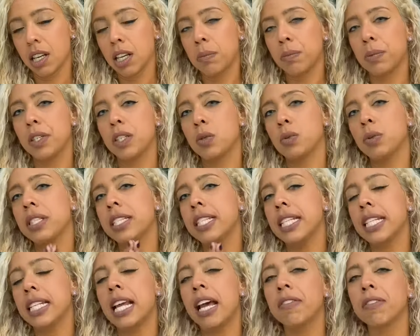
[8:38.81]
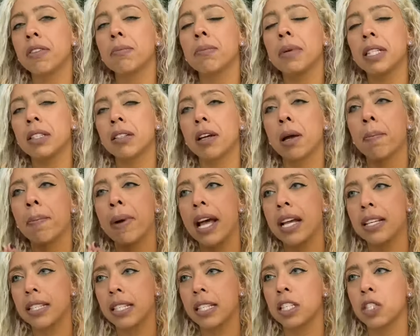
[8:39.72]
because we didn't have the mental
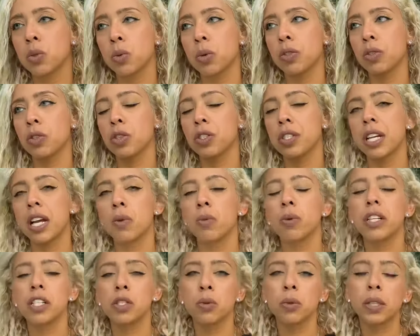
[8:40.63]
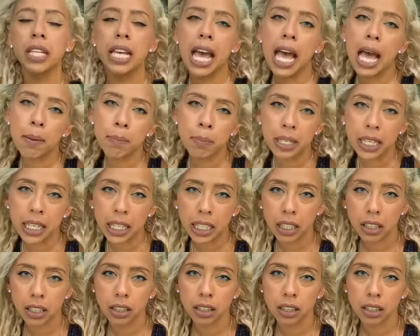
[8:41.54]
capacity to understand what is really happening